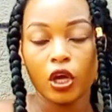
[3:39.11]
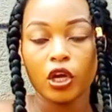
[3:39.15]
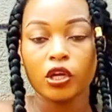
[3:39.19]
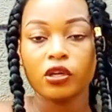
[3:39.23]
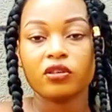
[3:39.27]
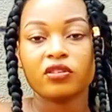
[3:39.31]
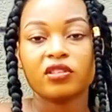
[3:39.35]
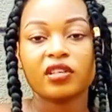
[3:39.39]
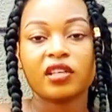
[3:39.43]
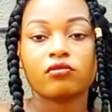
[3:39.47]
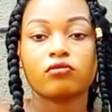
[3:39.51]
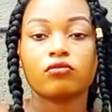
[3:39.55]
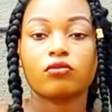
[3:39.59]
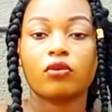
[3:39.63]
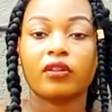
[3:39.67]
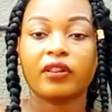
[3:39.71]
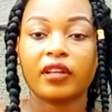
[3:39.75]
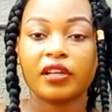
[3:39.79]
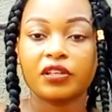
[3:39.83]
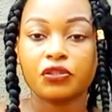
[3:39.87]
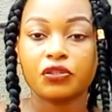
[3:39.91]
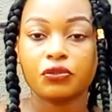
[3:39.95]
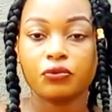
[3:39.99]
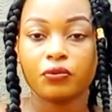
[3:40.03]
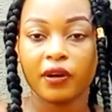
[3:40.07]
you just know
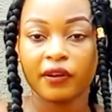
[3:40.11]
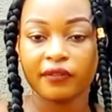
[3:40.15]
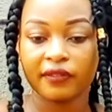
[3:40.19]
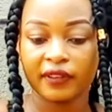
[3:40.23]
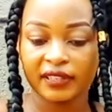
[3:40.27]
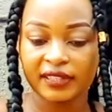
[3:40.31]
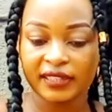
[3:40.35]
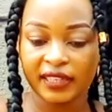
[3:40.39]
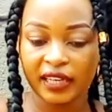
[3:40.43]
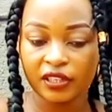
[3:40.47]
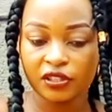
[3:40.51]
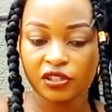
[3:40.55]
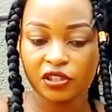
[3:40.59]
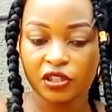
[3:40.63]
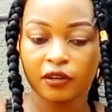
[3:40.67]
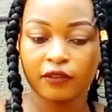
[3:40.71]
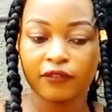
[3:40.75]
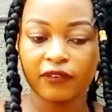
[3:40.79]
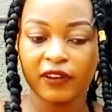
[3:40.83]
that you are the side chick.